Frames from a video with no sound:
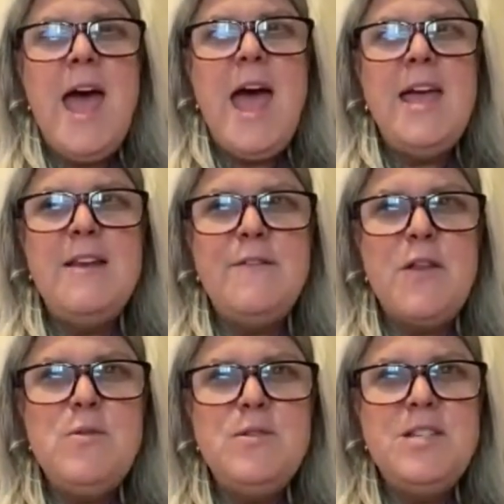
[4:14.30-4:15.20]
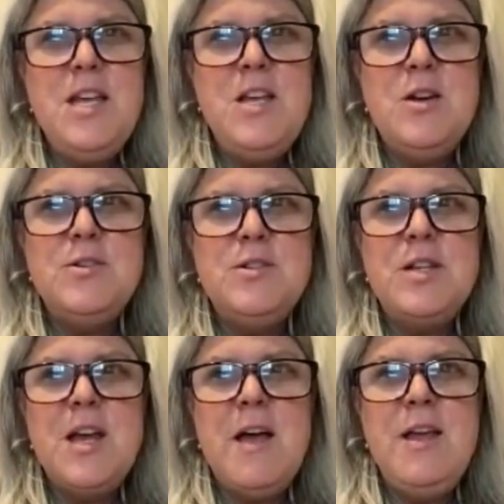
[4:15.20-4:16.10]
And for those
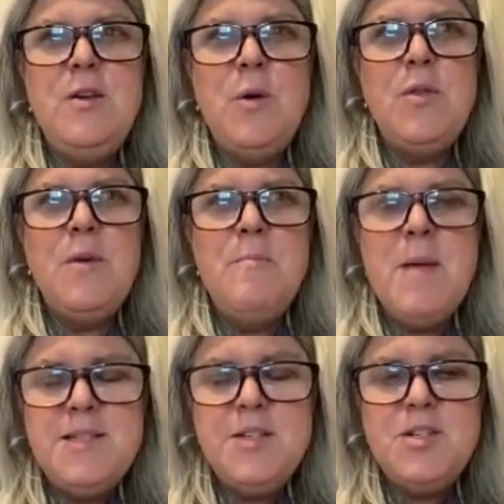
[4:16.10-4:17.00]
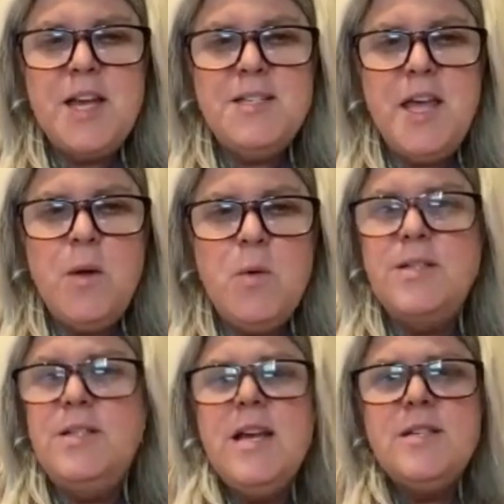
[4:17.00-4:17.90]
seniors, the message that day
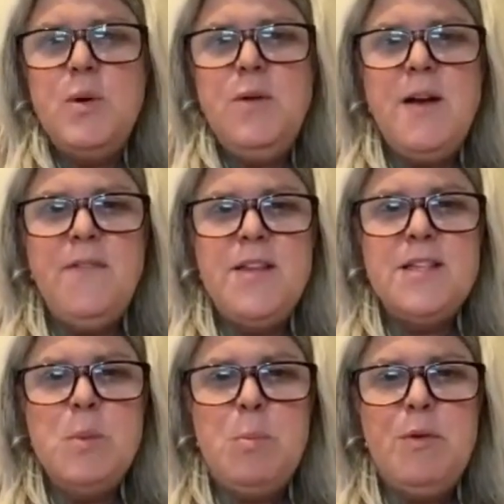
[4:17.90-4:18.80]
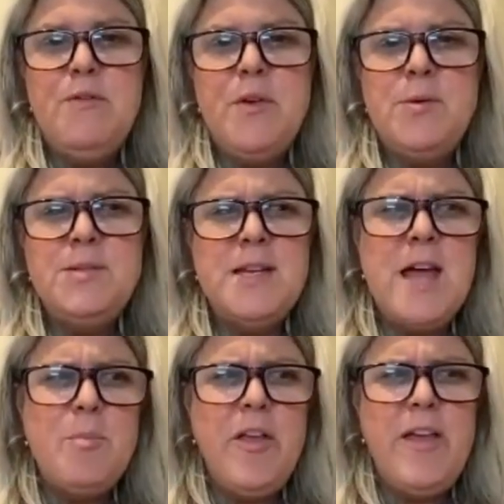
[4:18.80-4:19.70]
was, yes, we've got these mobile phones and
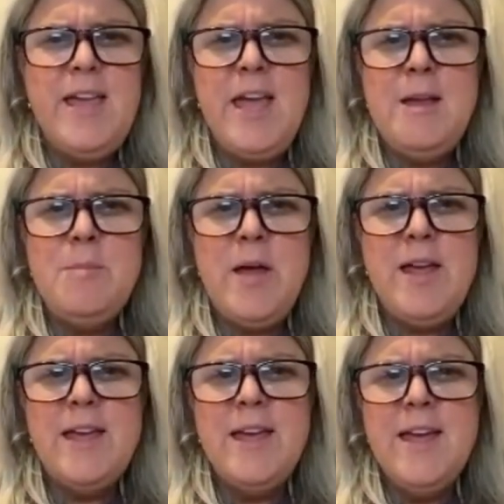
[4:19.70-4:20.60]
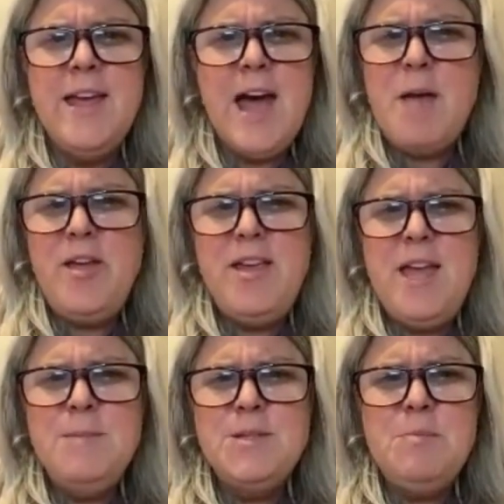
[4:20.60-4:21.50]
I play games
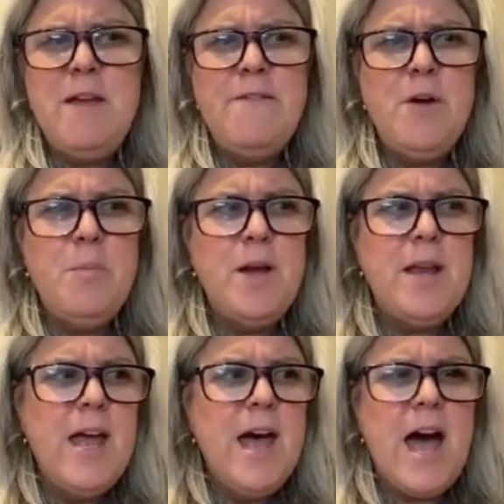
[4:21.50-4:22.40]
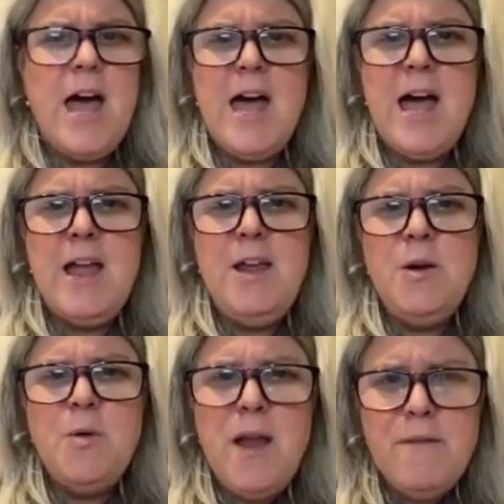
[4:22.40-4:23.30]
on my phone, but
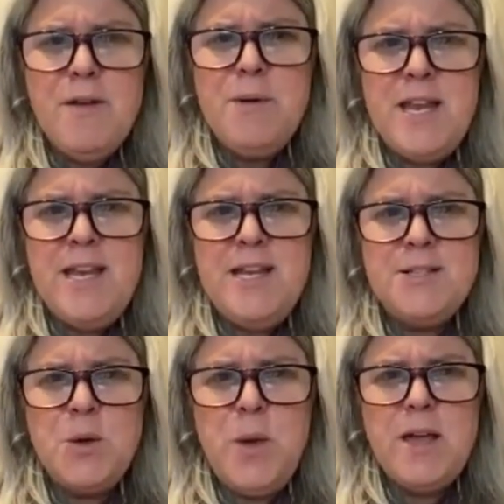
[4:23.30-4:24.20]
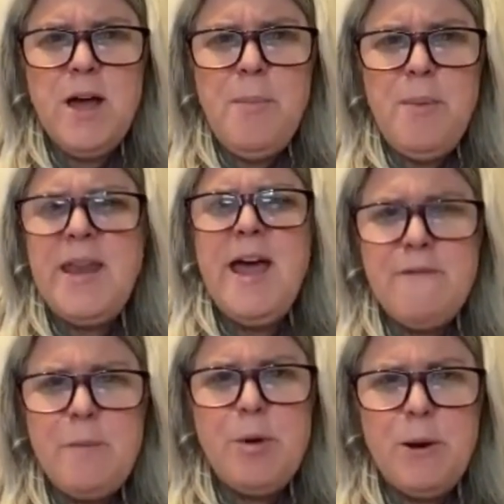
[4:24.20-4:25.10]
everybody needs to wake up and
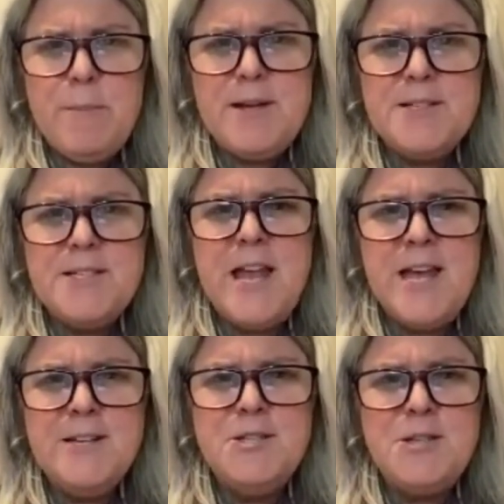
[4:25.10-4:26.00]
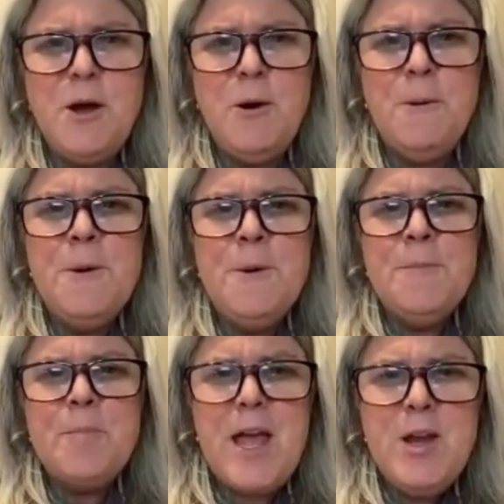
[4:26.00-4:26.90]
have a purpose. And so
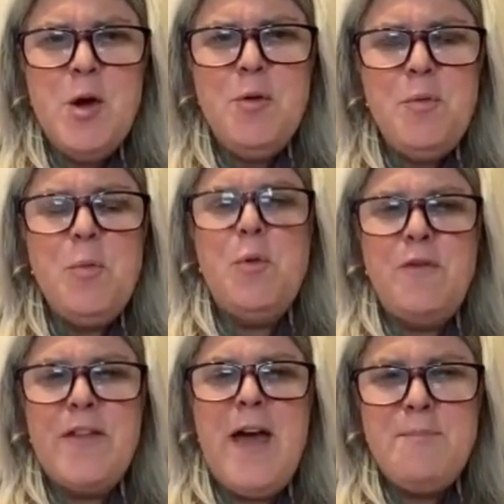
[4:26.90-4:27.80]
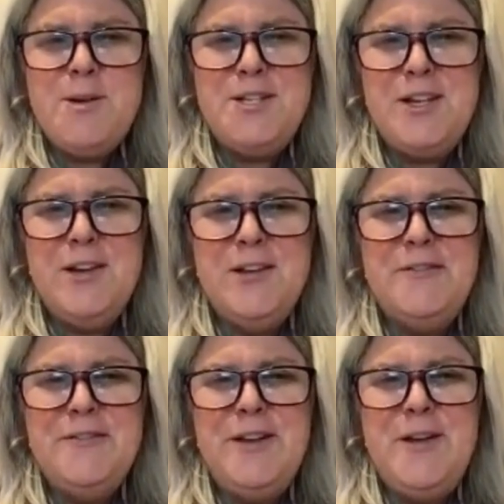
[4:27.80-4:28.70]
I know for that
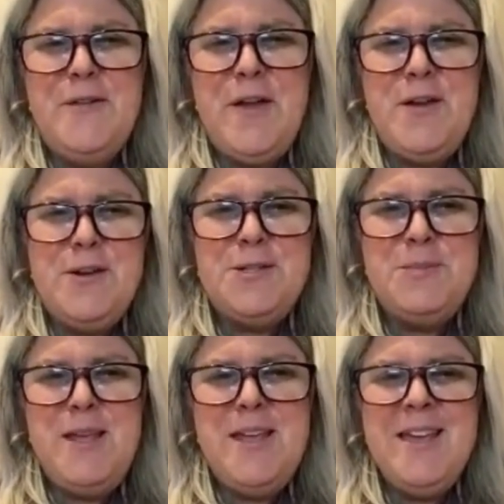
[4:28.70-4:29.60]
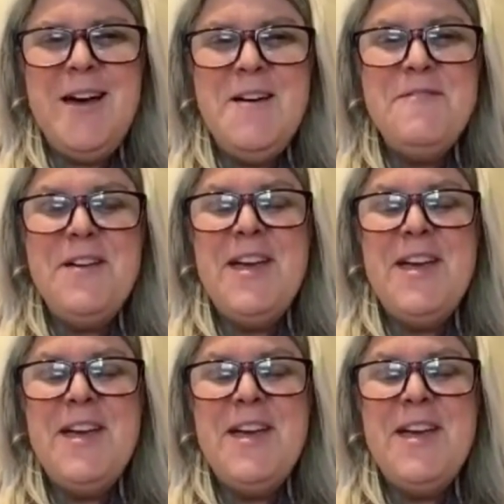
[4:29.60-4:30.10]
particular video that you're speaking of,